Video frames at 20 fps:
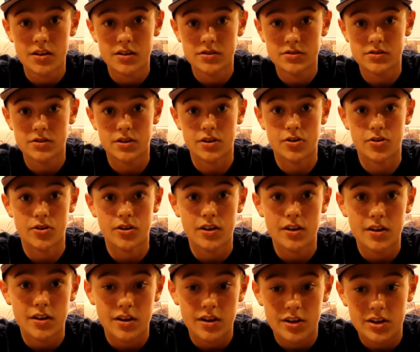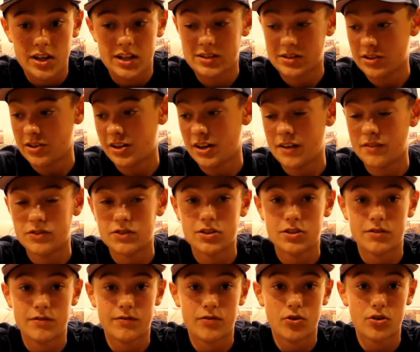So that's all I have
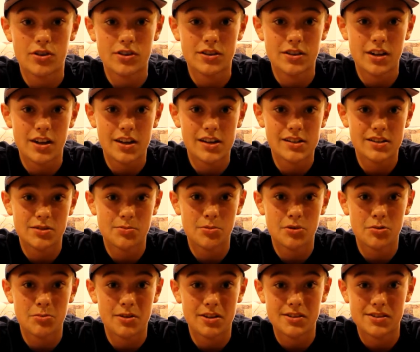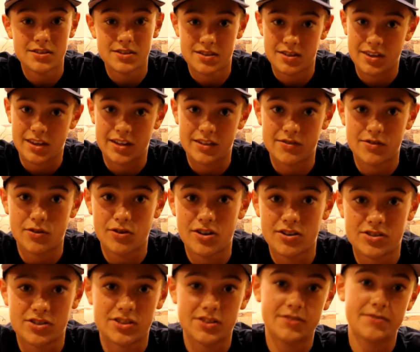for you today on spinnerbaits. Thanks for
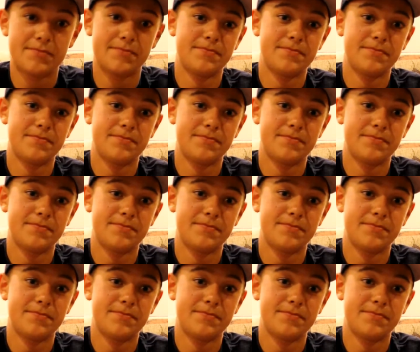watching.